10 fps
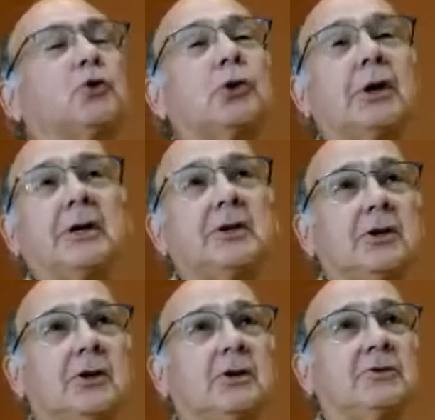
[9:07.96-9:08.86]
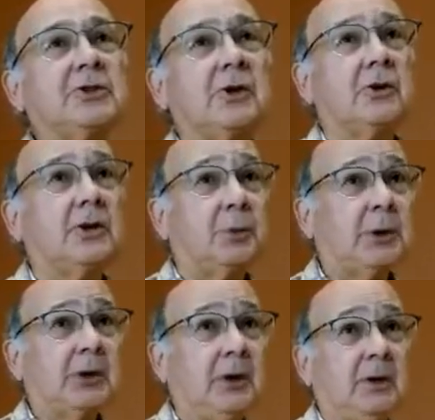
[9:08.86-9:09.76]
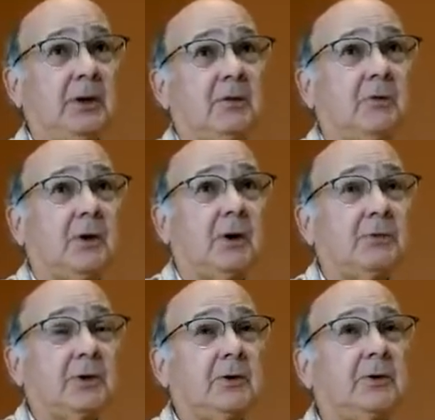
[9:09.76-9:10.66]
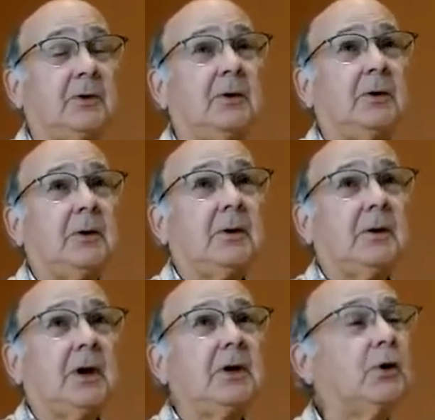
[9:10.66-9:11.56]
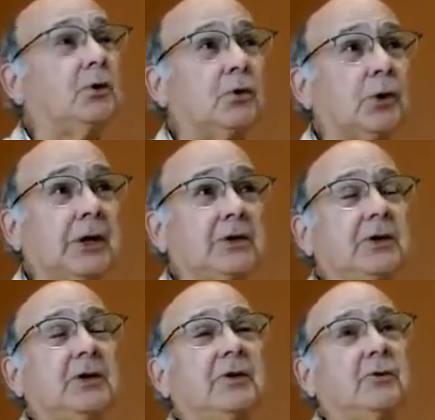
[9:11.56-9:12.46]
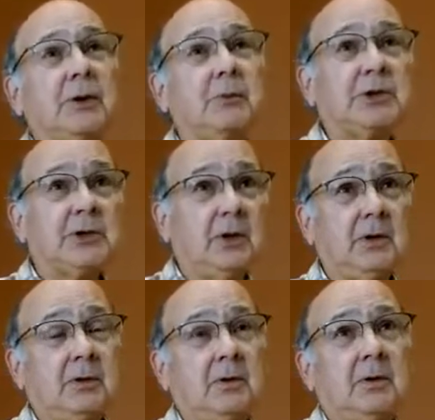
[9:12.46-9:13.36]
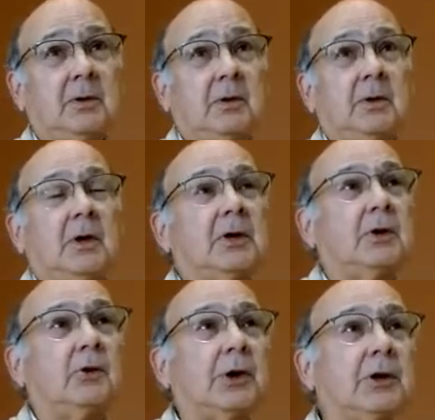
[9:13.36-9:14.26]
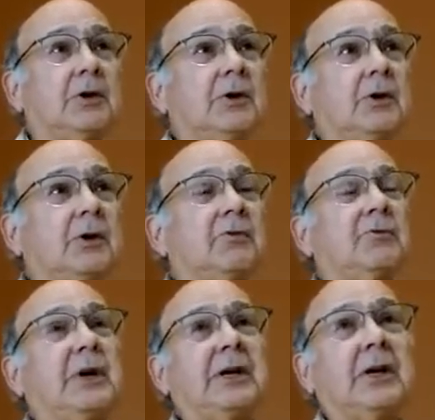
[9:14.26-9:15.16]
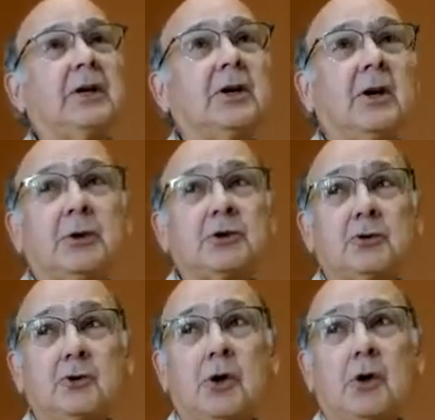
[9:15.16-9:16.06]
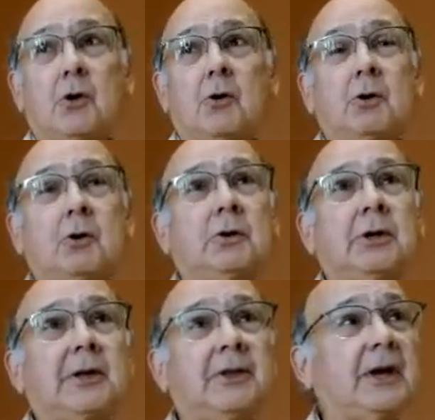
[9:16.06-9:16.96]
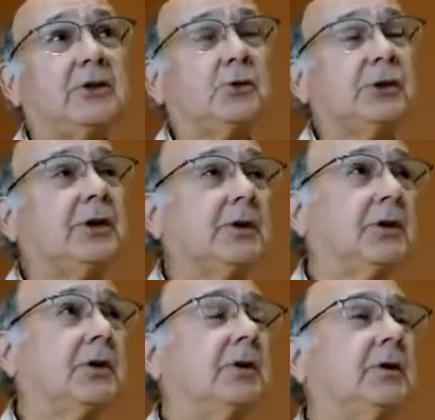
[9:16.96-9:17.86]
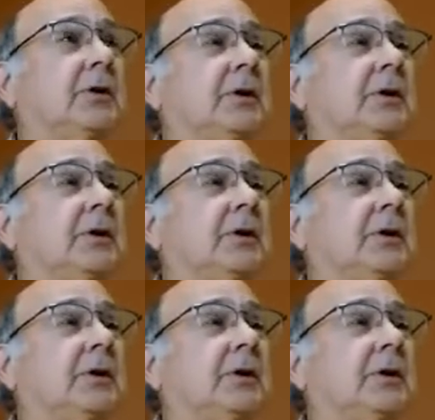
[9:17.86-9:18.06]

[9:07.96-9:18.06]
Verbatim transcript: great deal of serendipity involved and a great deal of whimsy and a great deal of making it up as you go. And that's what they did